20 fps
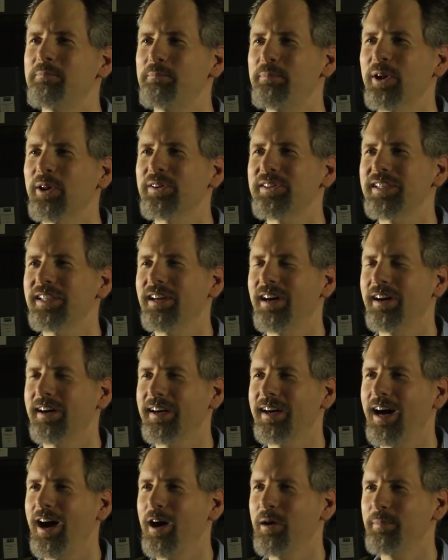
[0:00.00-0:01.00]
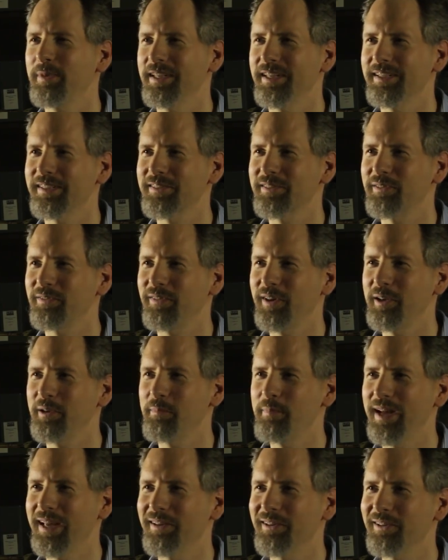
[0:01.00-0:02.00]
built it on communist
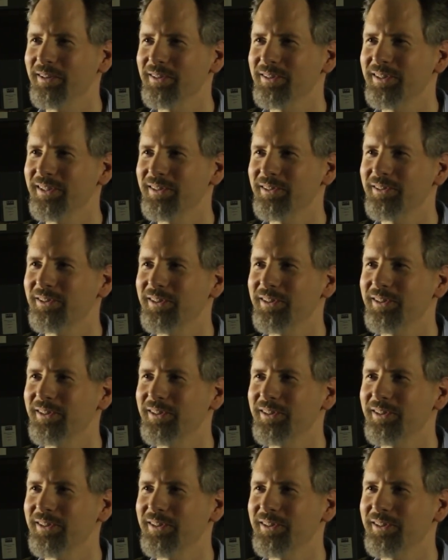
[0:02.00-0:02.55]
fundamentals, and